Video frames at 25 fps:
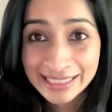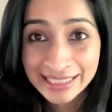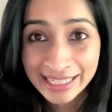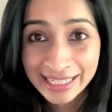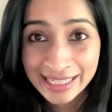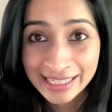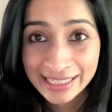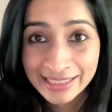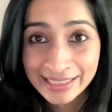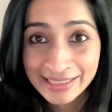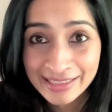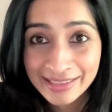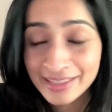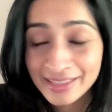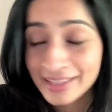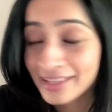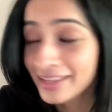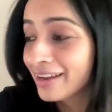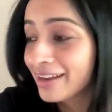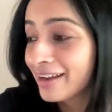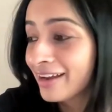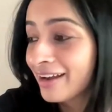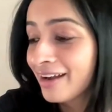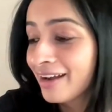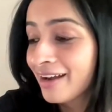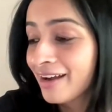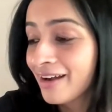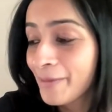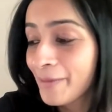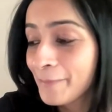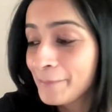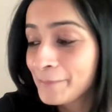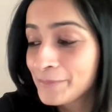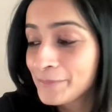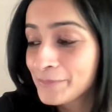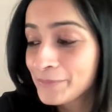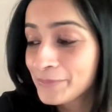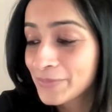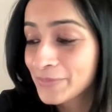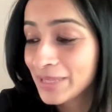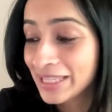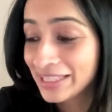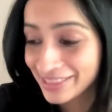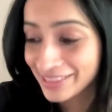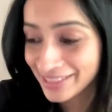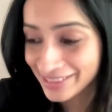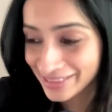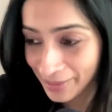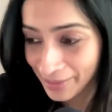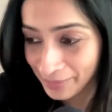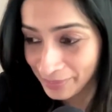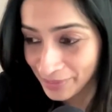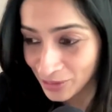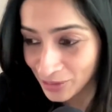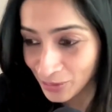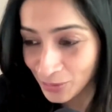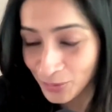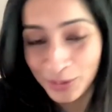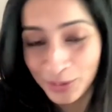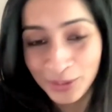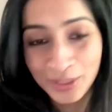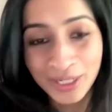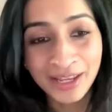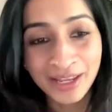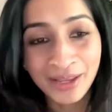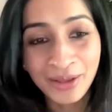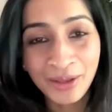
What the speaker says: things in this episode